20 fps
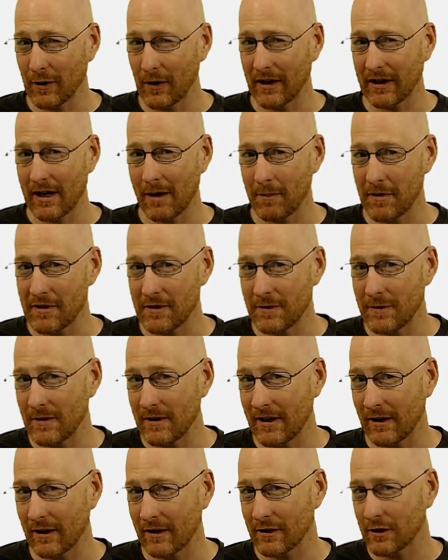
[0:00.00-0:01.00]
going up in the new
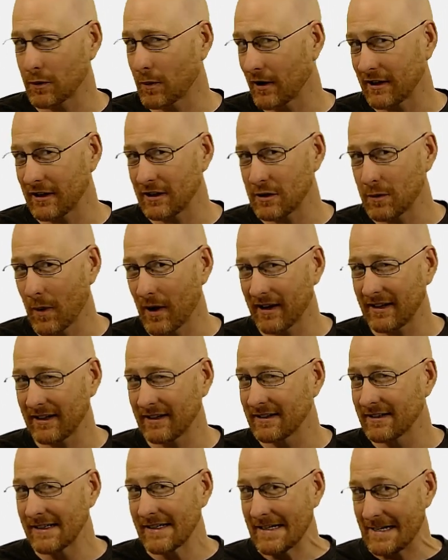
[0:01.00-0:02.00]
year,
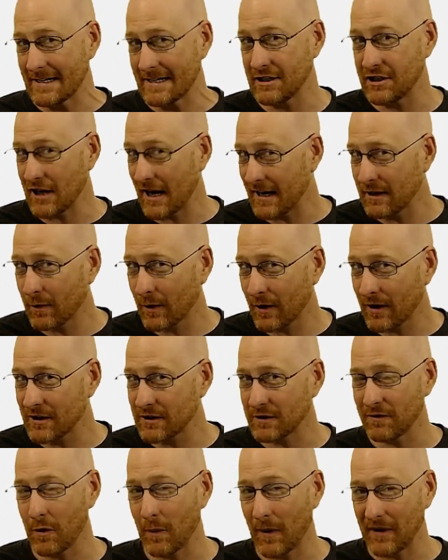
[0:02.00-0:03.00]
2020 in January.
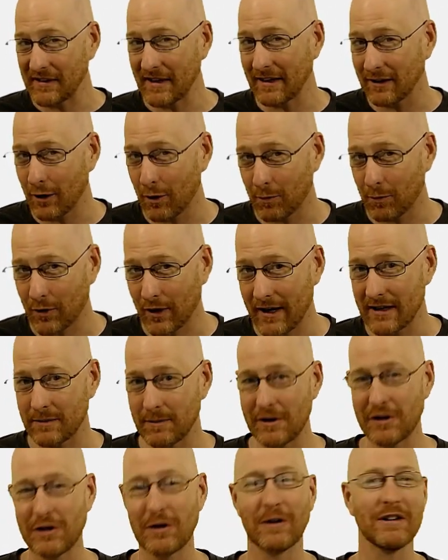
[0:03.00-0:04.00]
So if you want that low price,
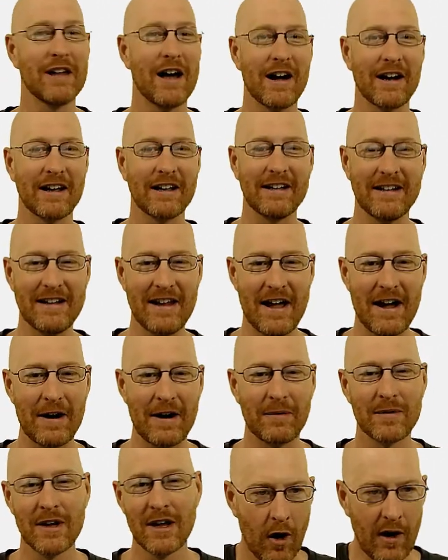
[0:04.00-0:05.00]
be sure and lock it in
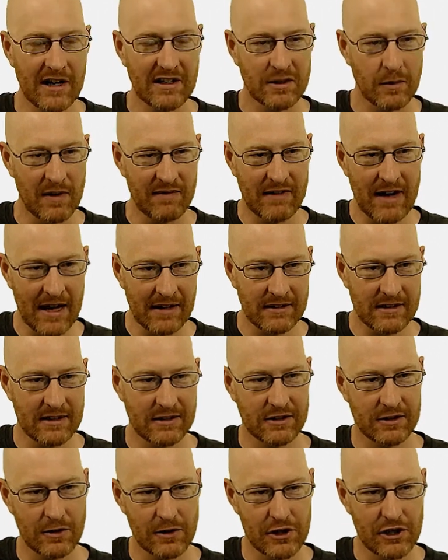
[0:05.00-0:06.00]
now. Okay, so we've got
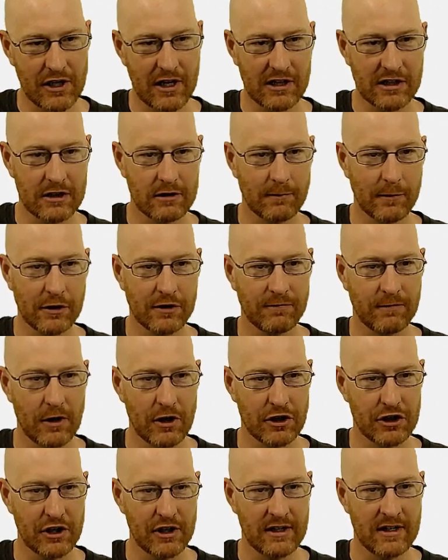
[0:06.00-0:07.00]
this search customers
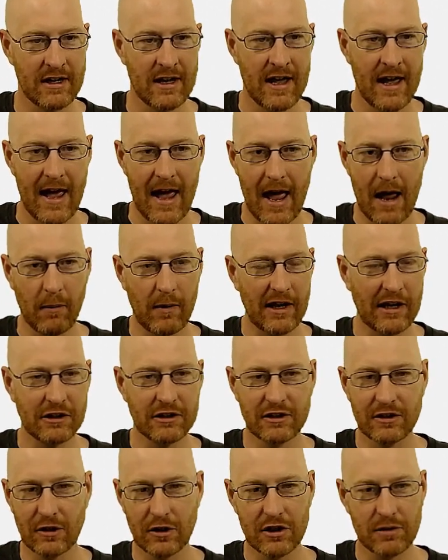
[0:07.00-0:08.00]
function and we can
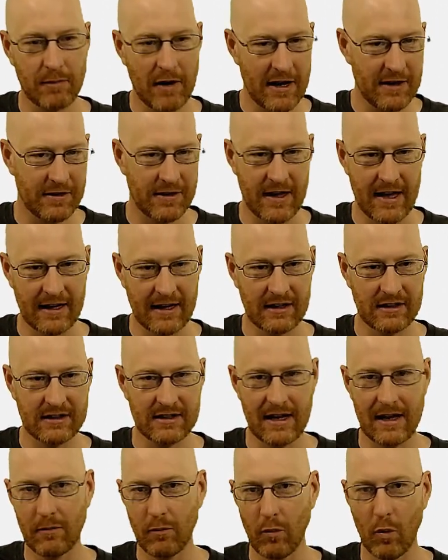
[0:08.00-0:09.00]
search by
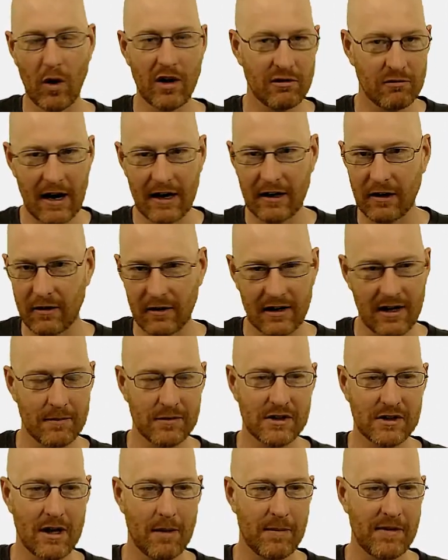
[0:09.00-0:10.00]
things and one record
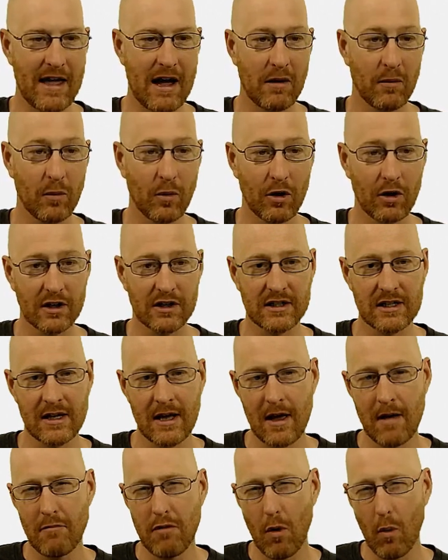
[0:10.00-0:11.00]
comes up and that works.
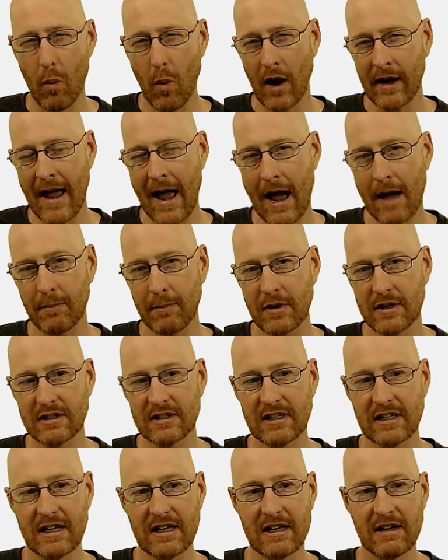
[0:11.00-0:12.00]
But what
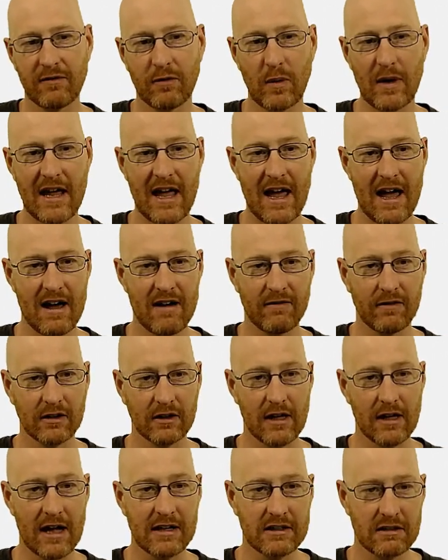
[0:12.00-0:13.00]
happens if we have
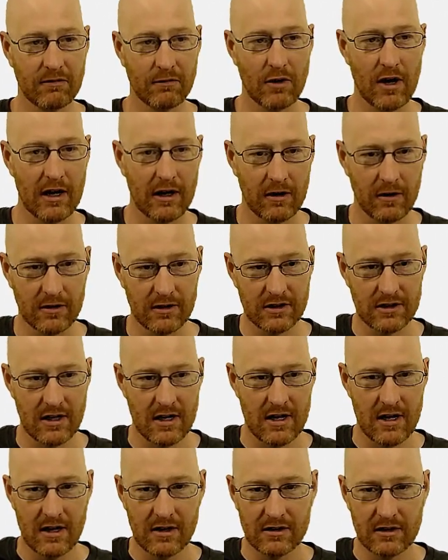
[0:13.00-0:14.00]
lots of records?
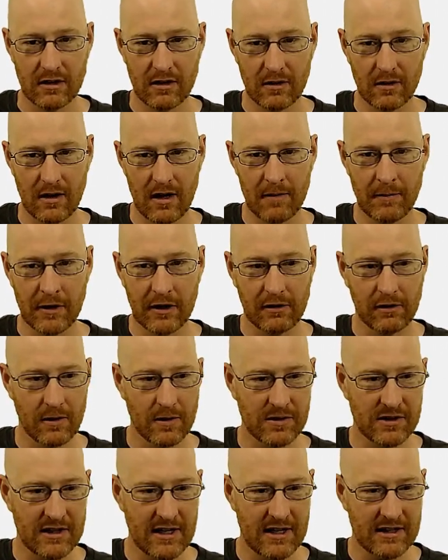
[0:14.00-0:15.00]
So I'm gonna
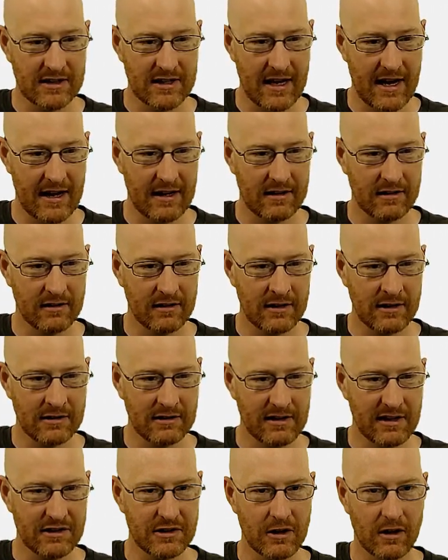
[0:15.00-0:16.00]
close this and
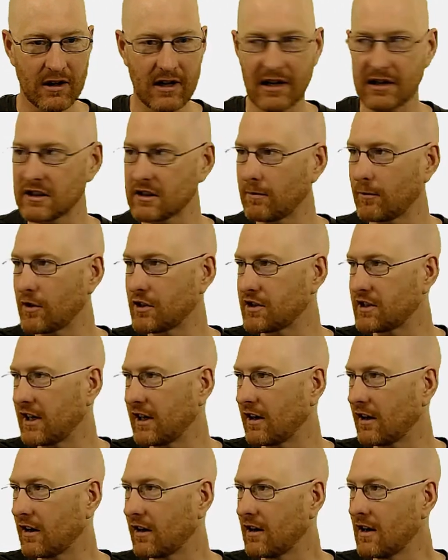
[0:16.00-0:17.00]
let's list our customers
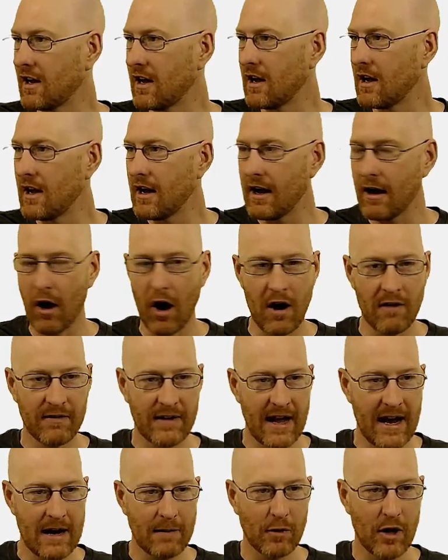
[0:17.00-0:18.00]
here.
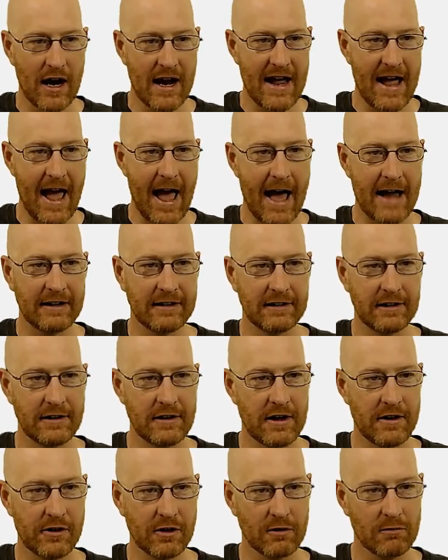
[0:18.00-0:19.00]
Off camera, I added
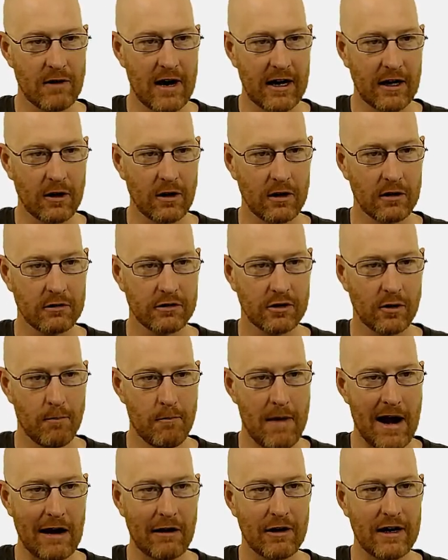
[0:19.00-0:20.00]
another record, so
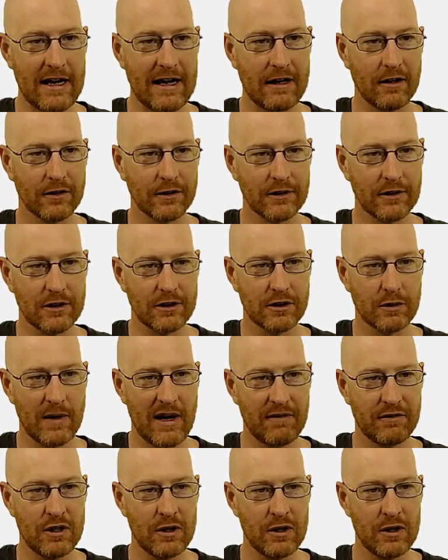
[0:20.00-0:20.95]
Mary Elder. So we have